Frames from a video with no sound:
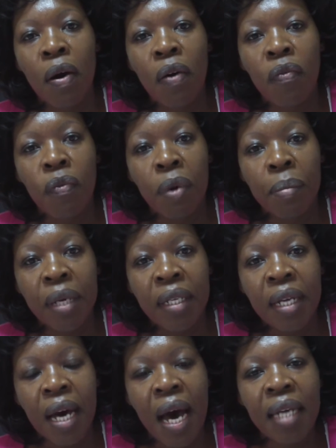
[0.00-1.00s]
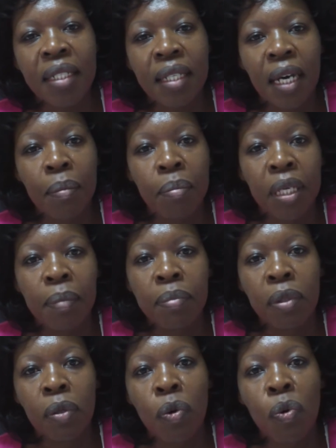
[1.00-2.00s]
of women and young
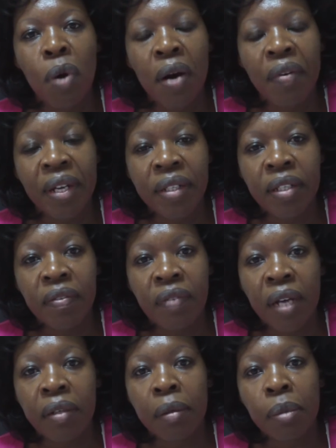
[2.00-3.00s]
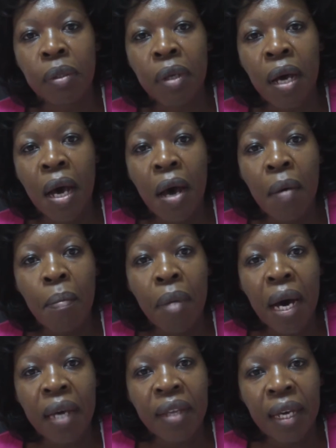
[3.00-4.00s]
people who are rendered vulnerable
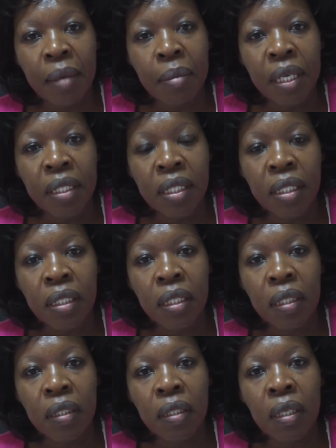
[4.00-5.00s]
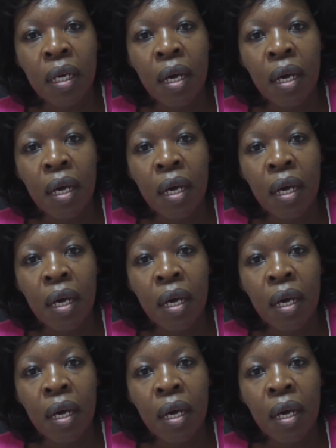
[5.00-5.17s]
by the emergencies.